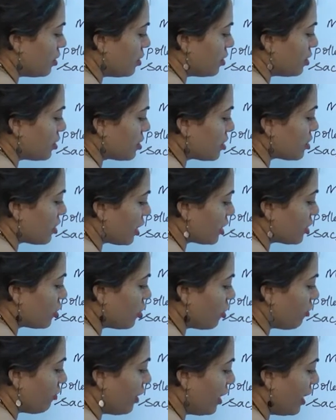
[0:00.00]
structure
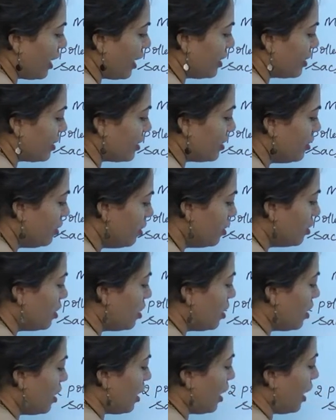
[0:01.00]
of an anther,
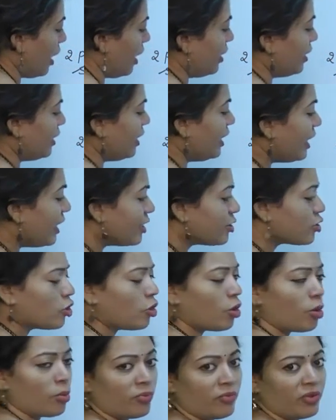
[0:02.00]
and each
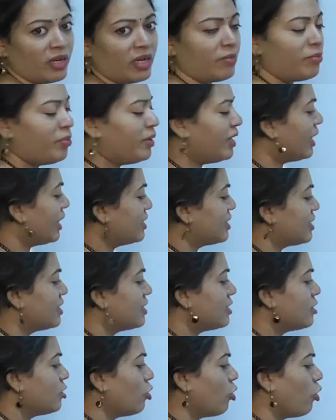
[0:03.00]
lobe will be
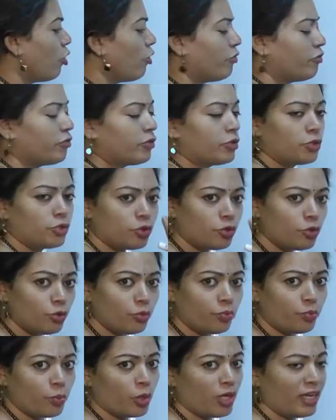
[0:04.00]
consisting of
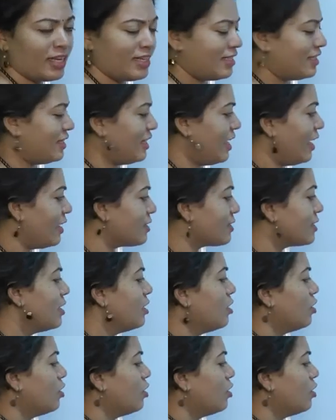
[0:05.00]
2 pollen sacs.